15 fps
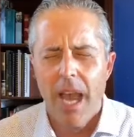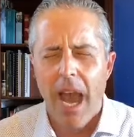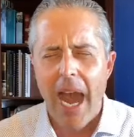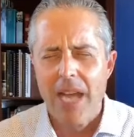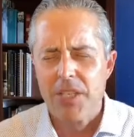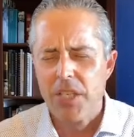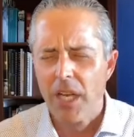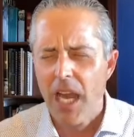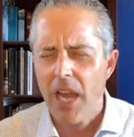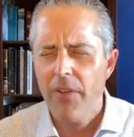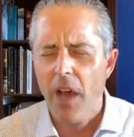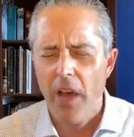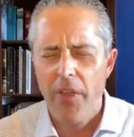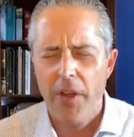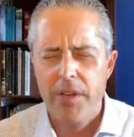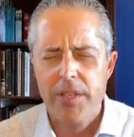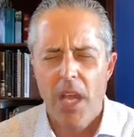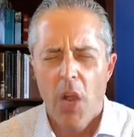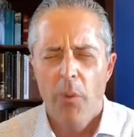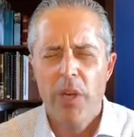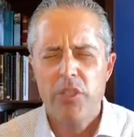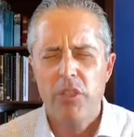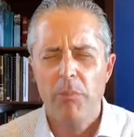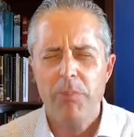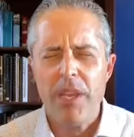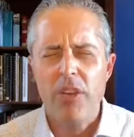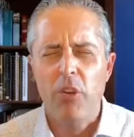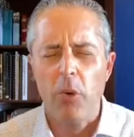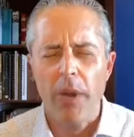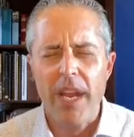I shall have others which will be
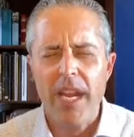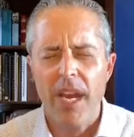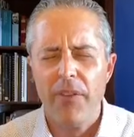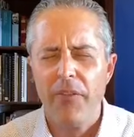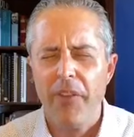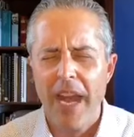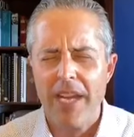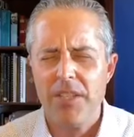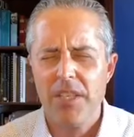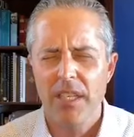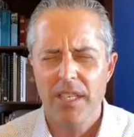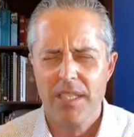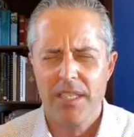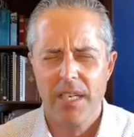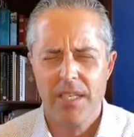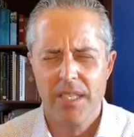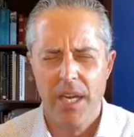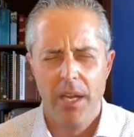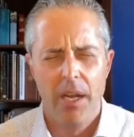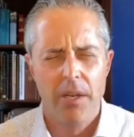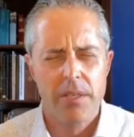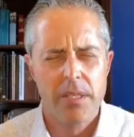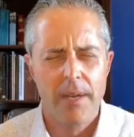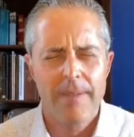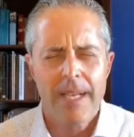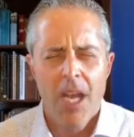great evangelistic centers,